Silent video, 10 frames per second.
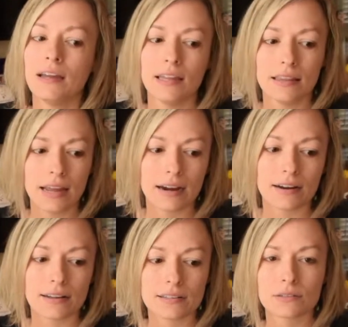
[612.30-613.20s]
in the
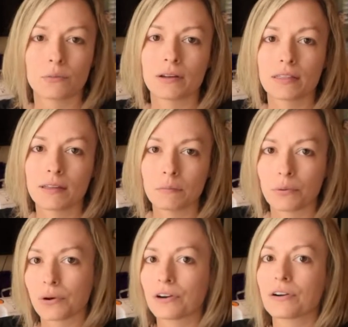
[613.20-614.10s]
areas with
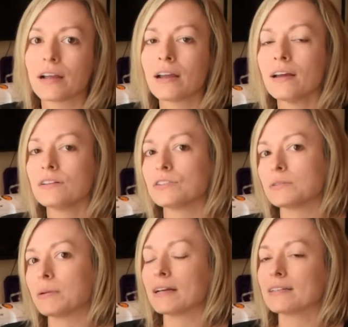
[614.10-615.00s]
embroidery,
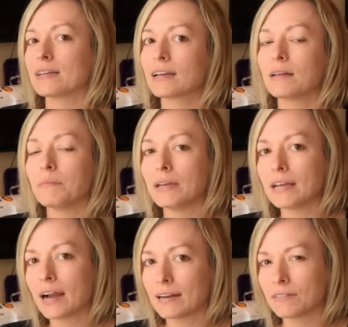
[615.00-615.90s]
just because it can be
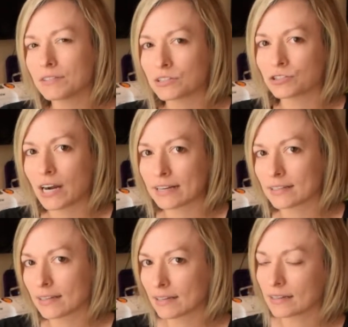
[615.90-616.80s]
kind of
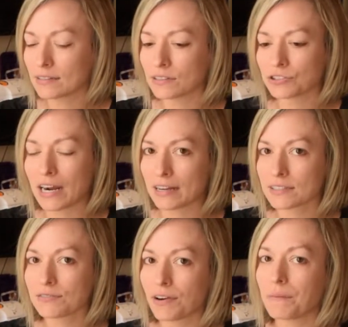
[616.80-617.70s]
distracting and
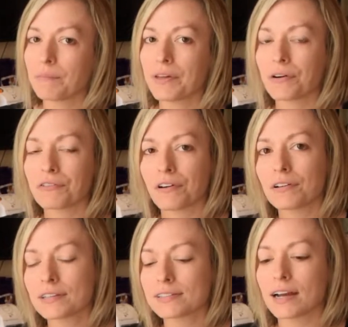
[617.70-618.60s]
detracts from the overall
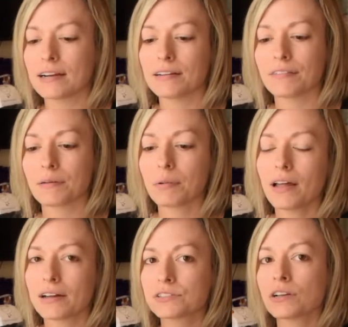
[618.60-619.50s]
design of the
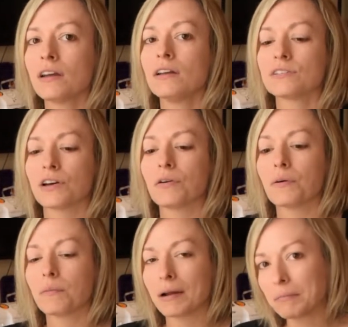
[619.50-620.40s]
plush. So
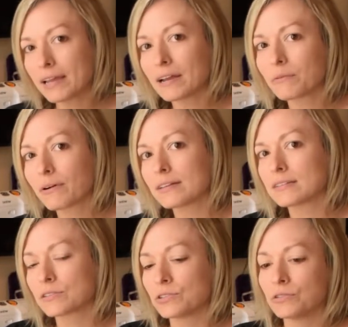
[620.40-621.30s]
my plan
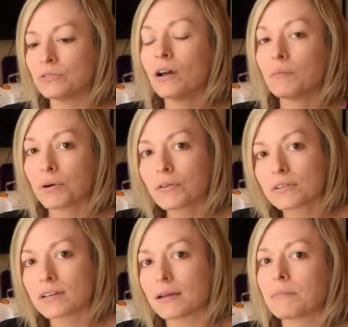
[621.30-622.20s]
was to
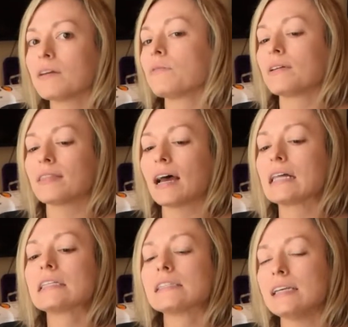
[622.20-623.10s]
prototype it with
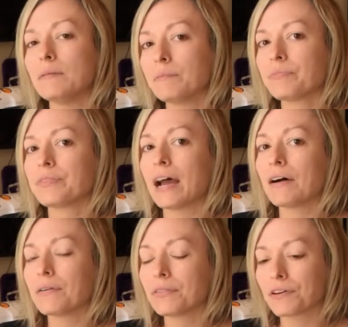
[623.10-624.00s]
that seam
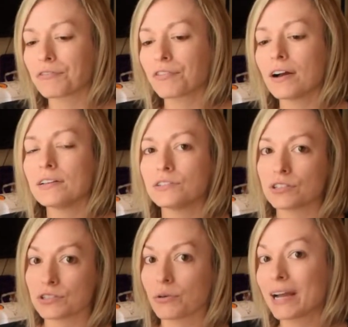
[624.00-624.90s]
down the front
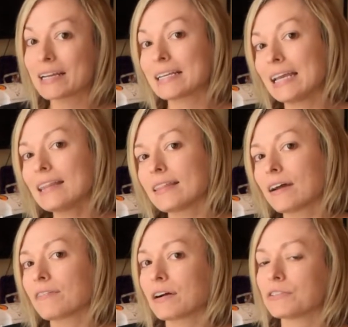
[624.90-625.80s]
just so I could get
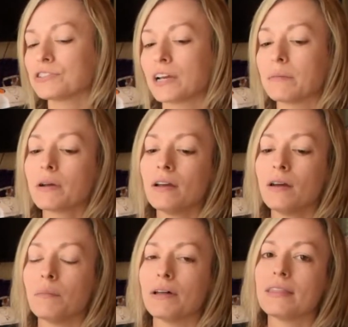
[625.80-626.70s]
that round shape,
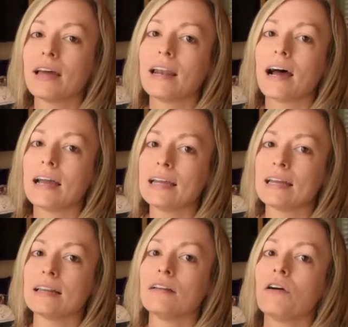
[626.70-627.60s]
but then I
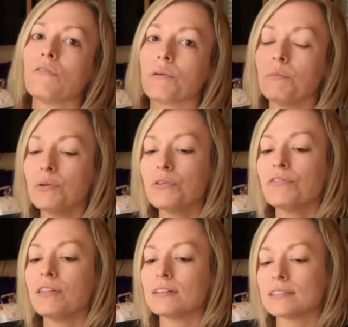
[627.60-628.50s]
can
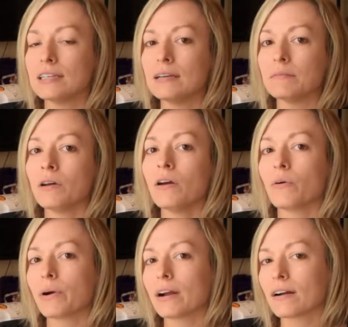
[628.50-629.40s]
remove the seam
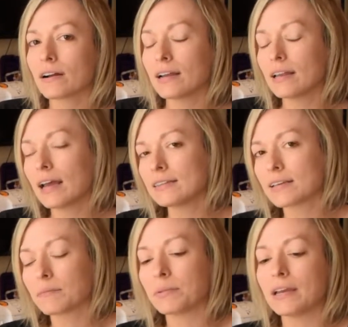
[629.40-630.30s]
where it ends
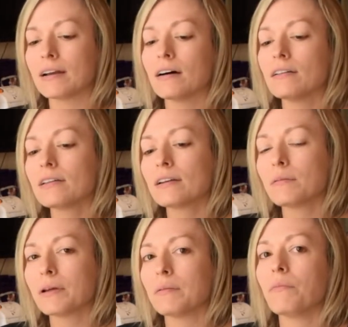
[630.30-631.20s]
up being a little
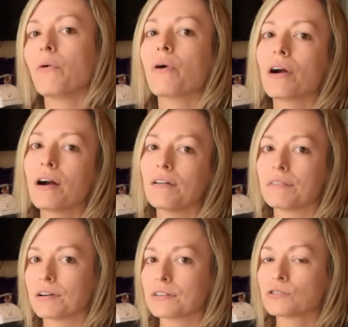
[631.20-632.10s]
bit more of
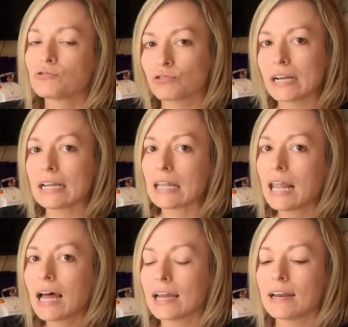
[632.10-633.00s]
a straight
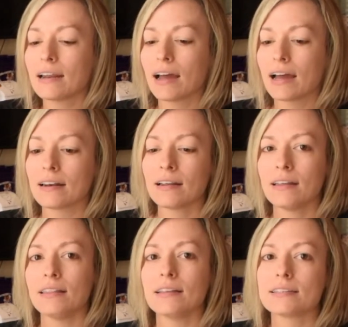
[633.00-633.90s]
line at
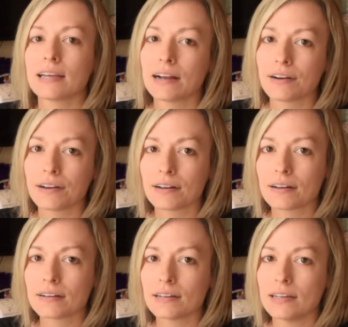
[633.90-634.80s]
this
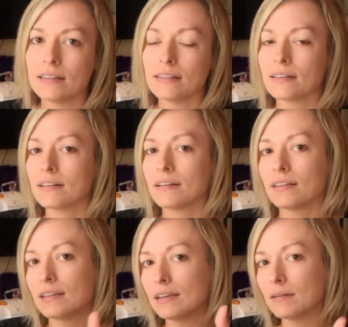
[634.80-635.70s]
area in
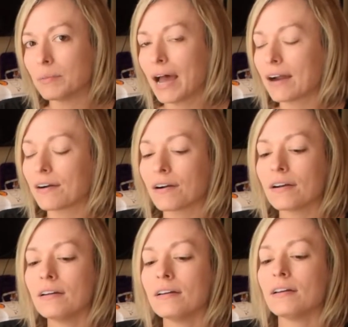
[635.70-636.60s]
the pattern,
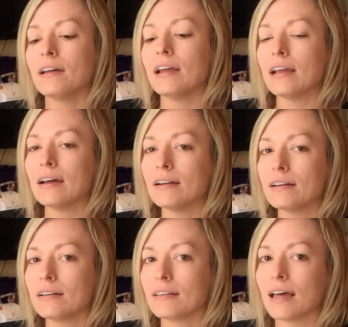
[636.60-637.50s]

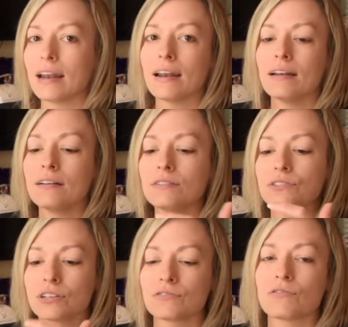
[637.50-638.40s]
and then
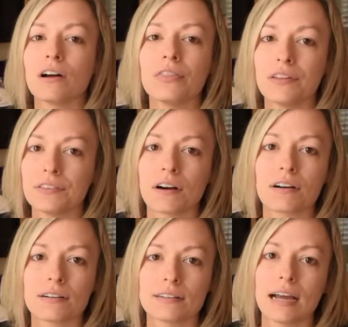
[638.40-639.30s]
just run the
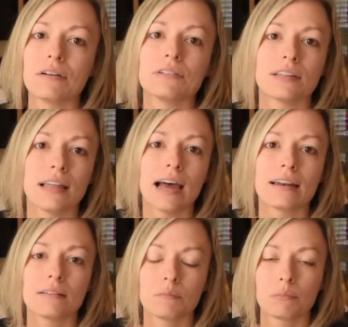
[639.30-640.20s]
dart down to that
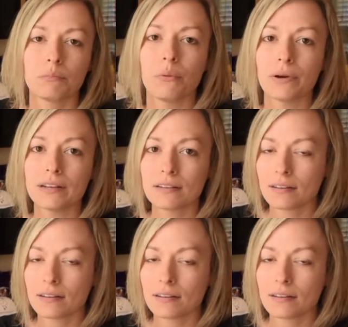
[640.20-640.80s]
point.